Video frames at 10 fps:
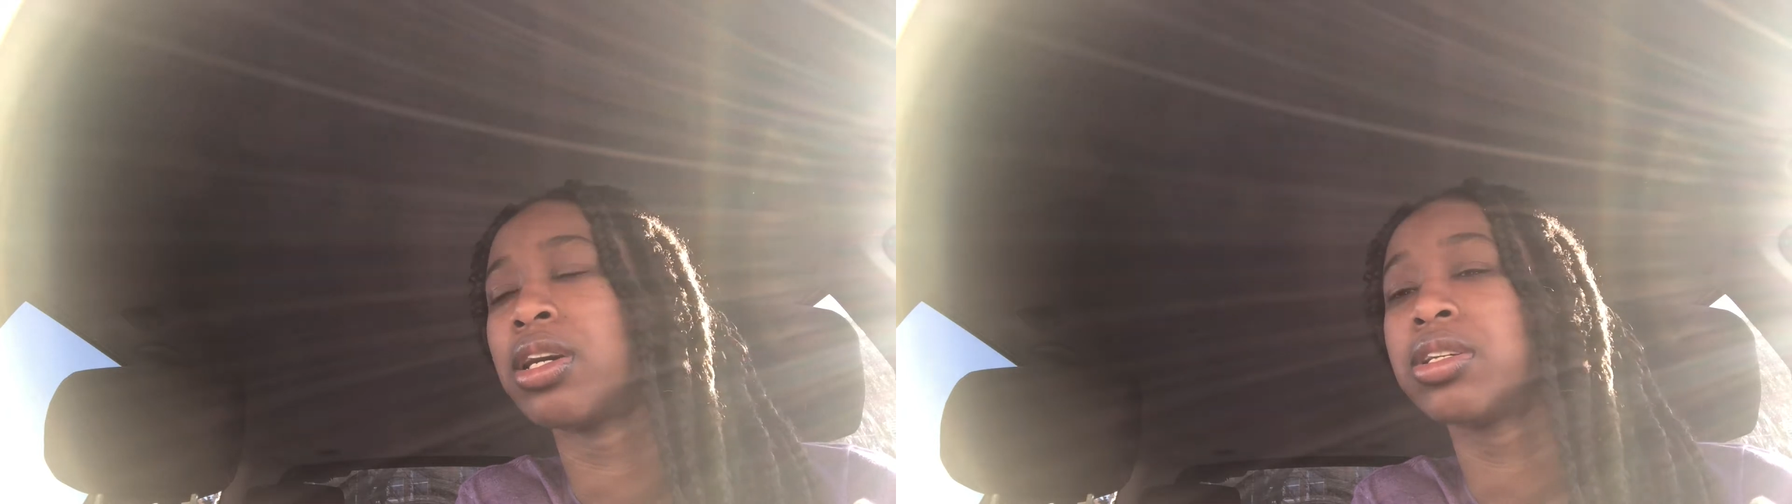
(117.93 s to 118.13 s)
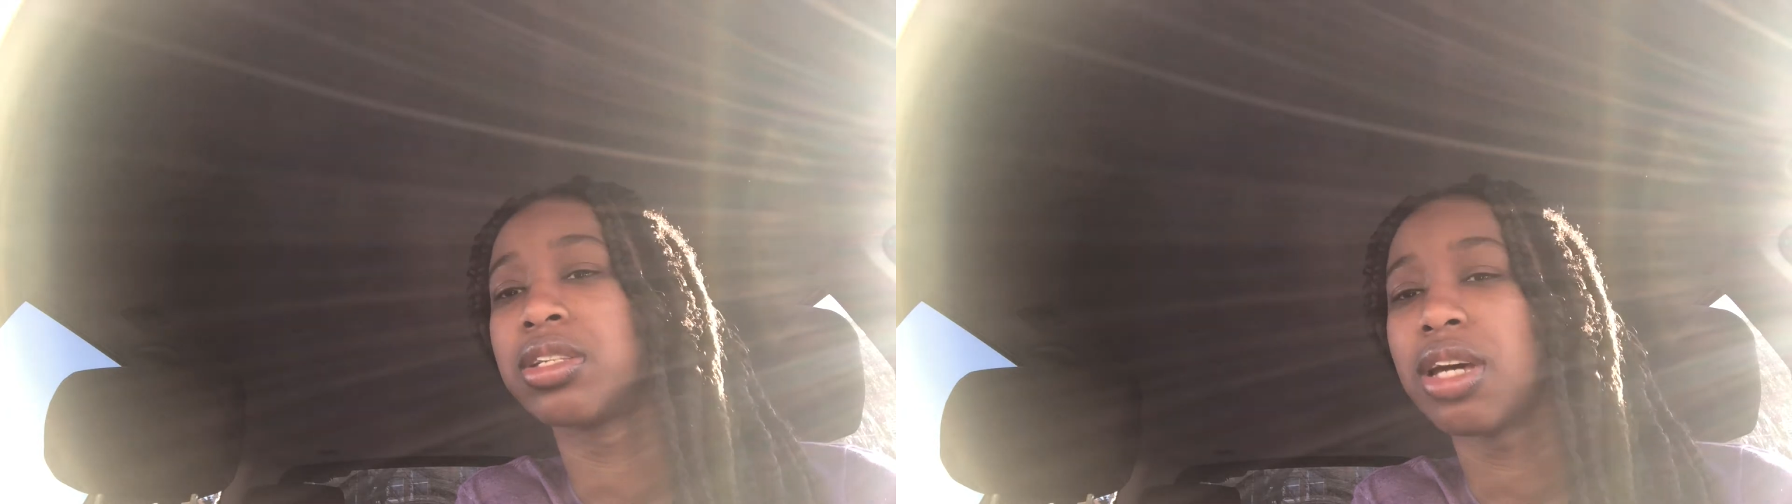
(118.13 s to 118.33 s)

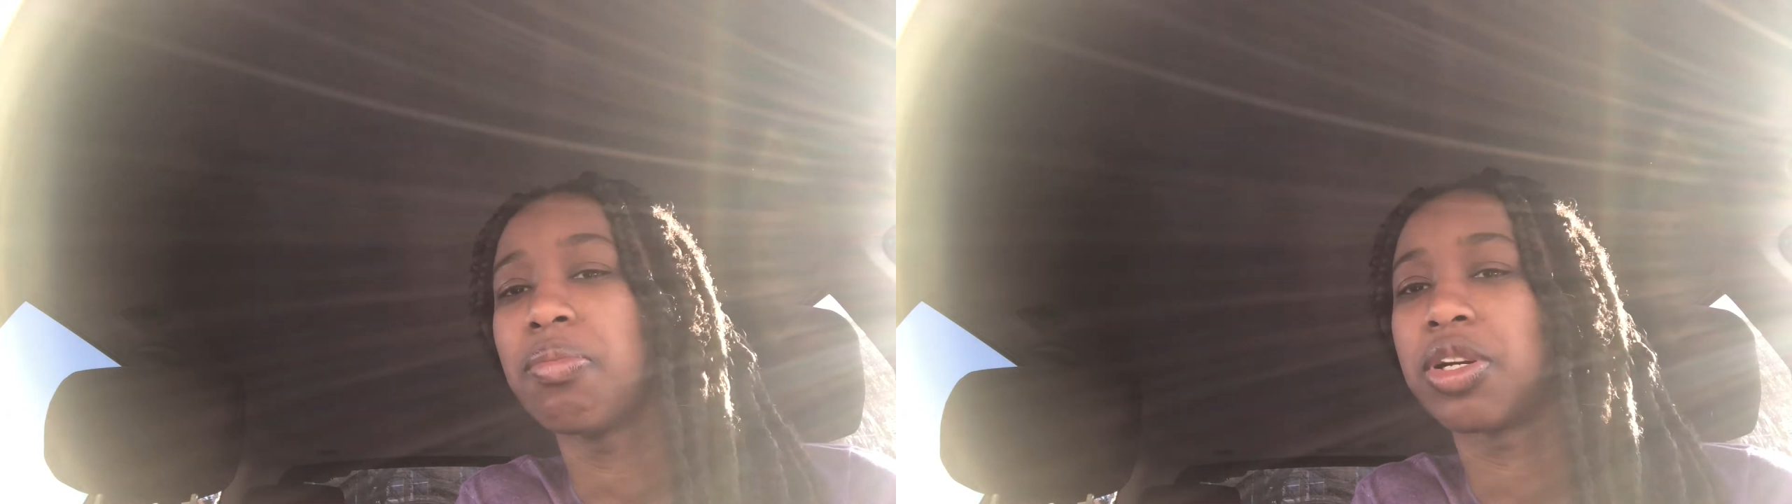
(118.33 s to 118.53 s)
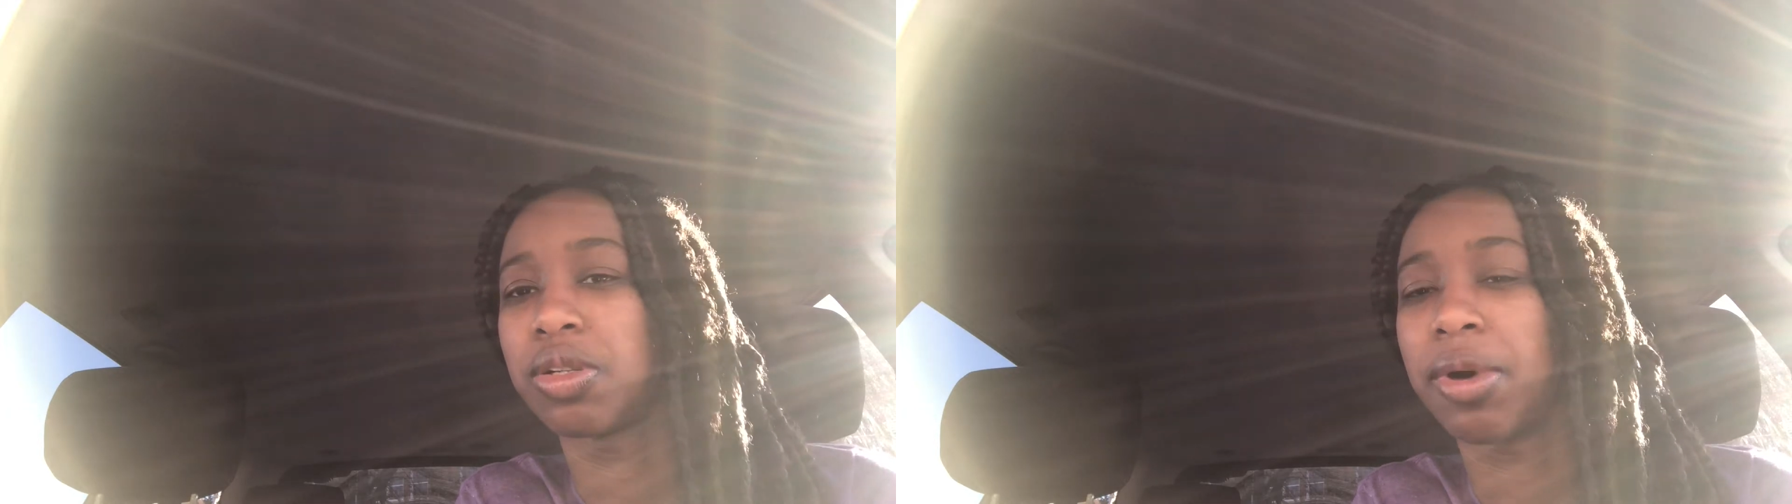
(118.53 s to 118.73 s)
say
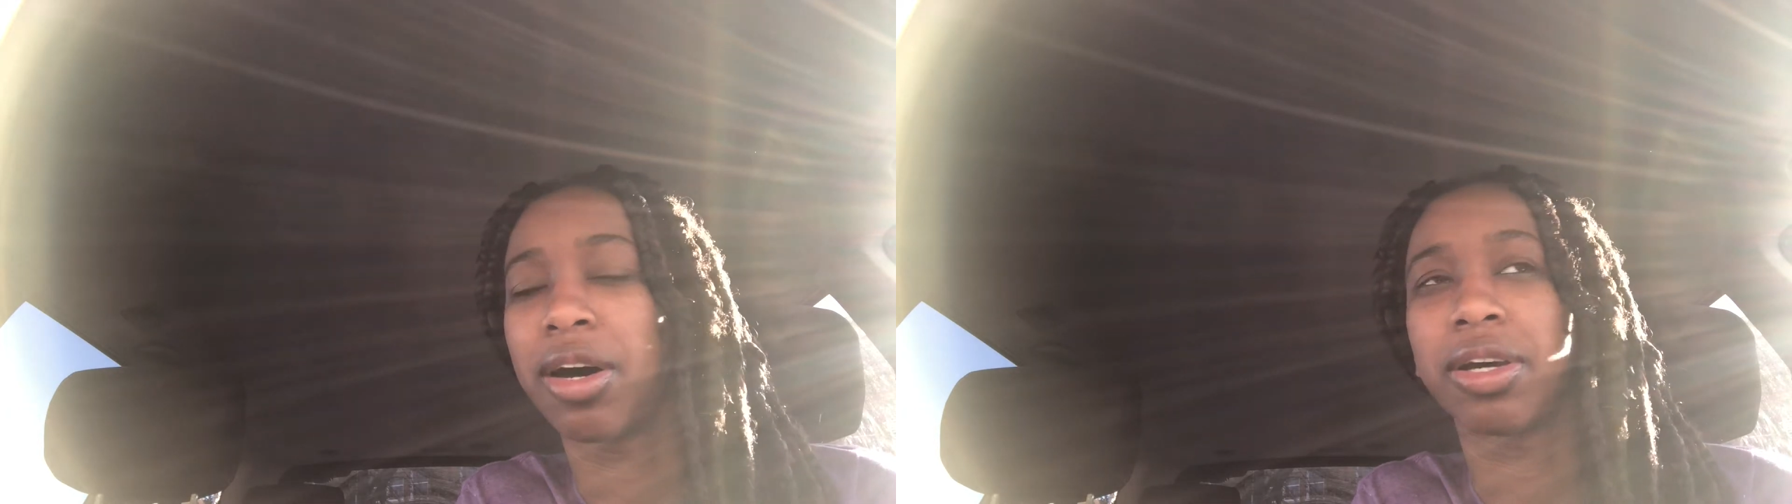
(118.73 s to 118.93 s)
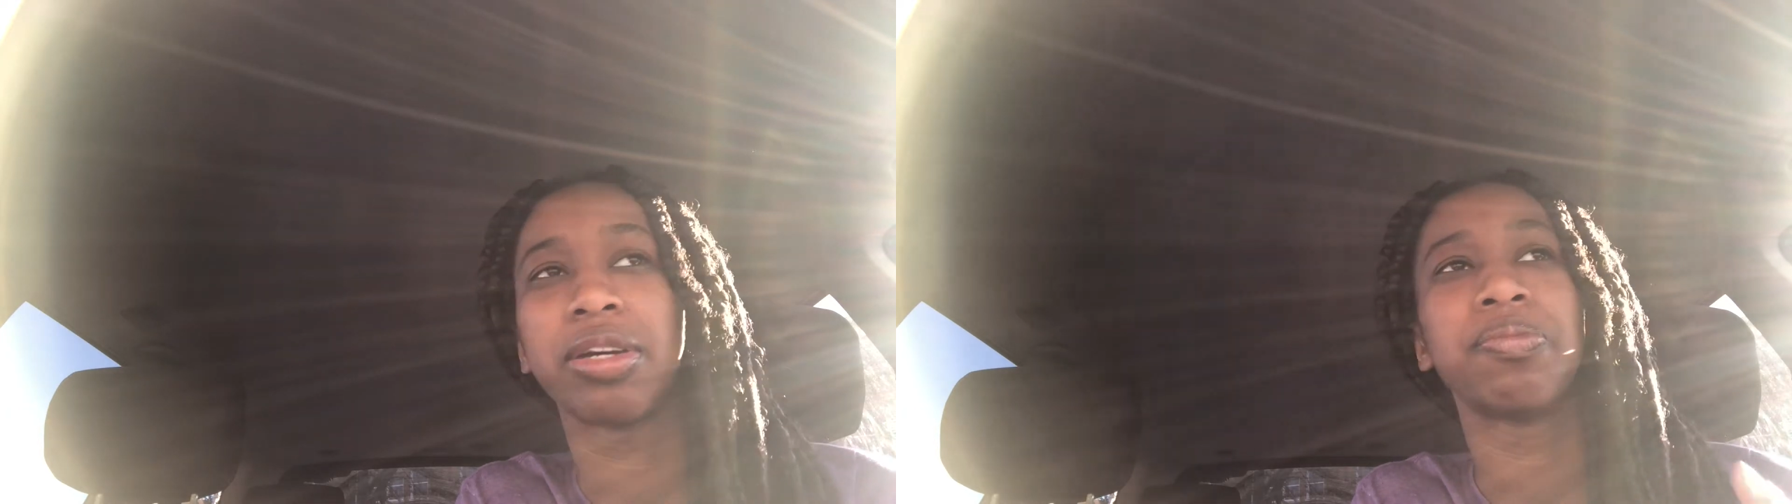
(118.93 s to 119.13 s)
much
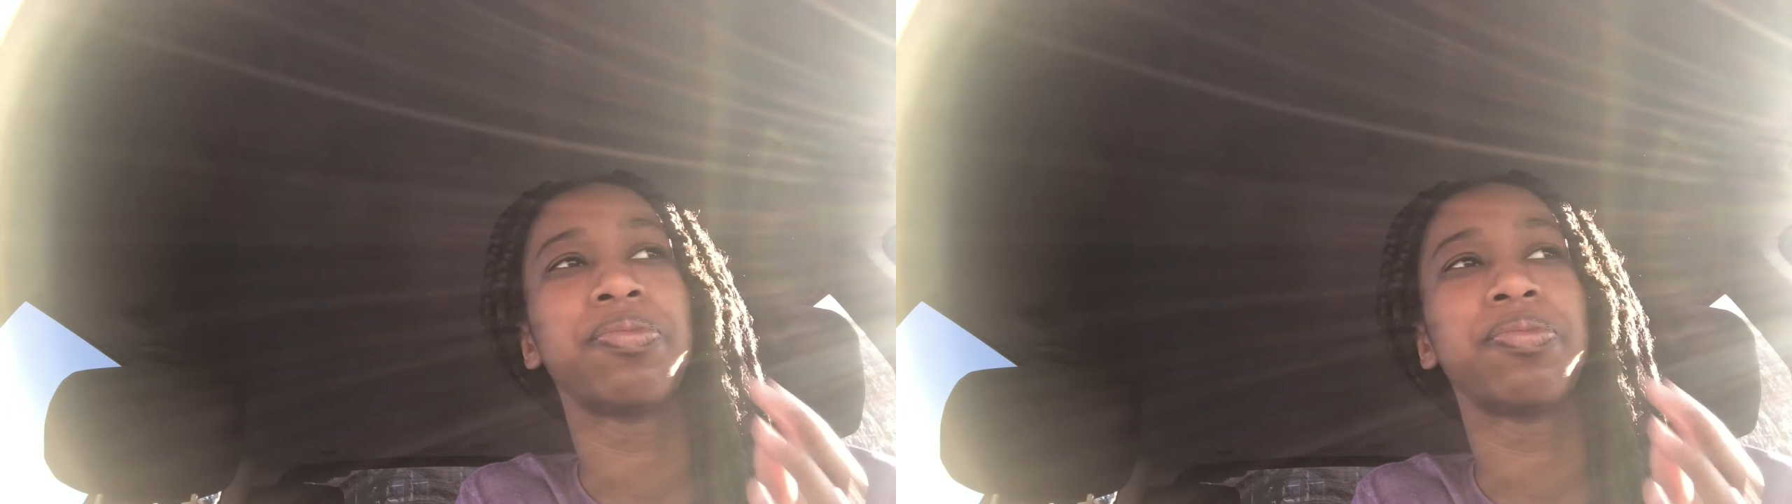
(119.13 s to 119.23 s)
about it.